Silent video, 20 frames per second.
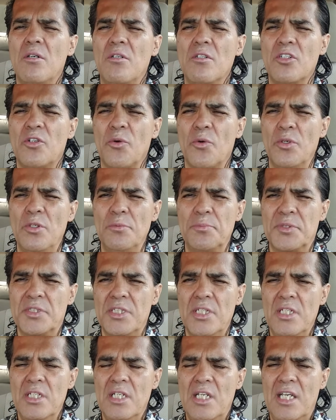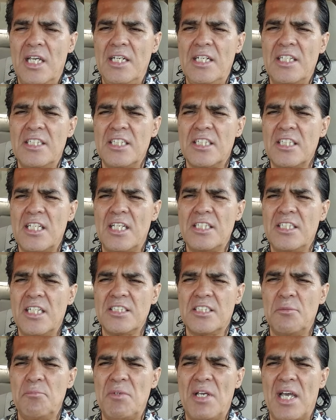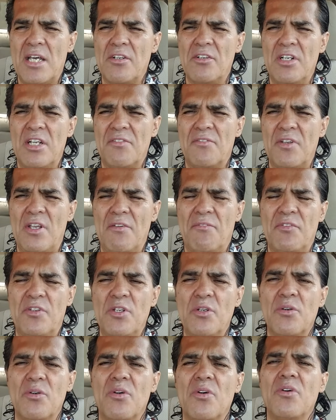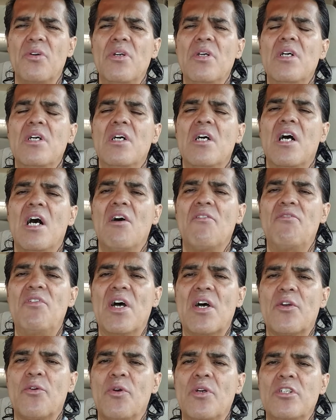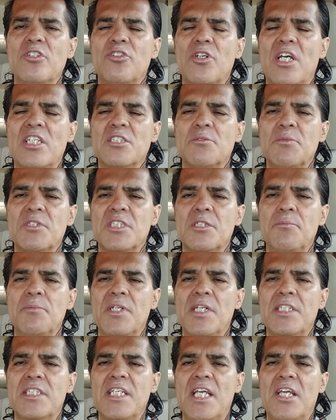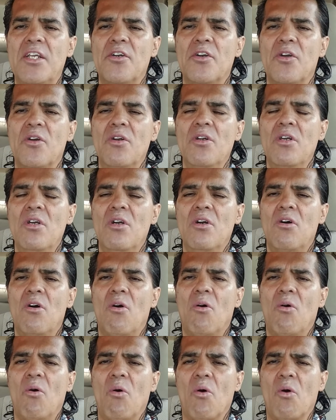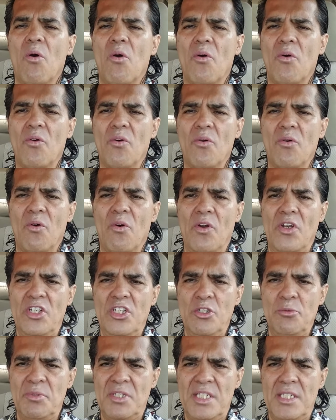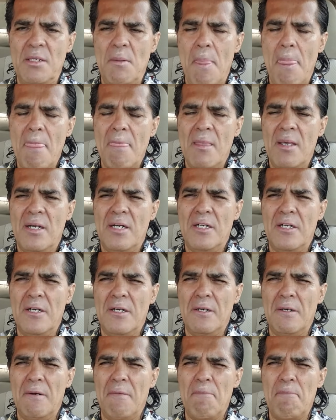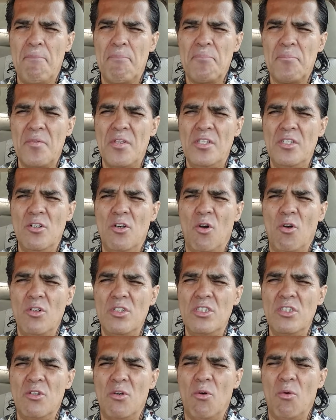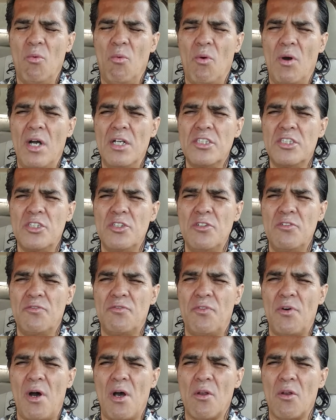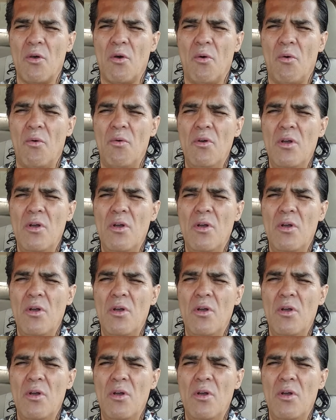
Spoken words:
groups, and it doesn't matter if you're a veteran transmission meditator or newbie, you'll want to follow